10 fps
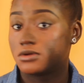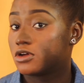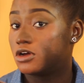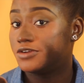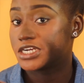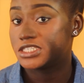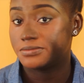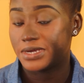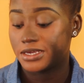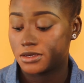
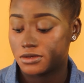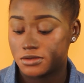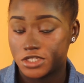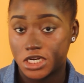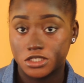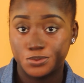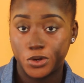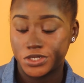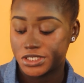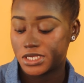correcting my dark
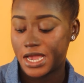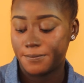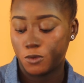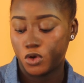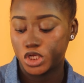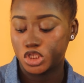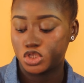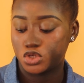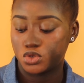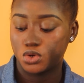spots, I'm going
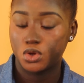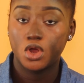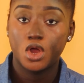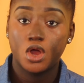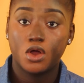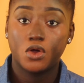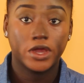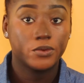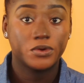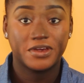to go
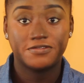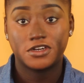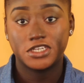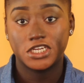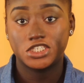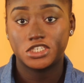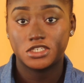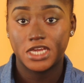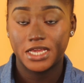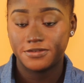in with my
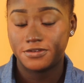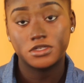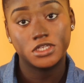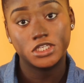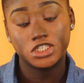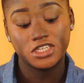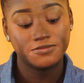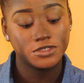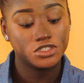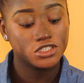foundation, and the foundation
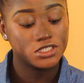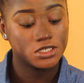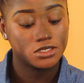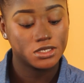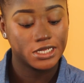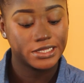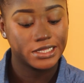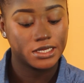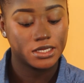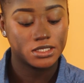I've been using
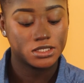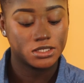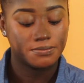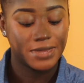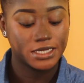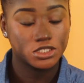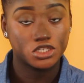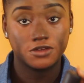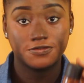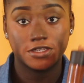lately is the MAC
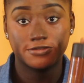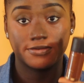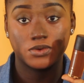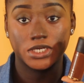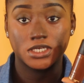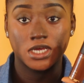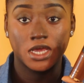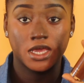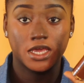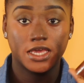Studio Fix Fluid
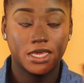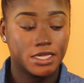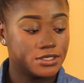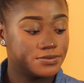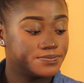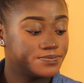in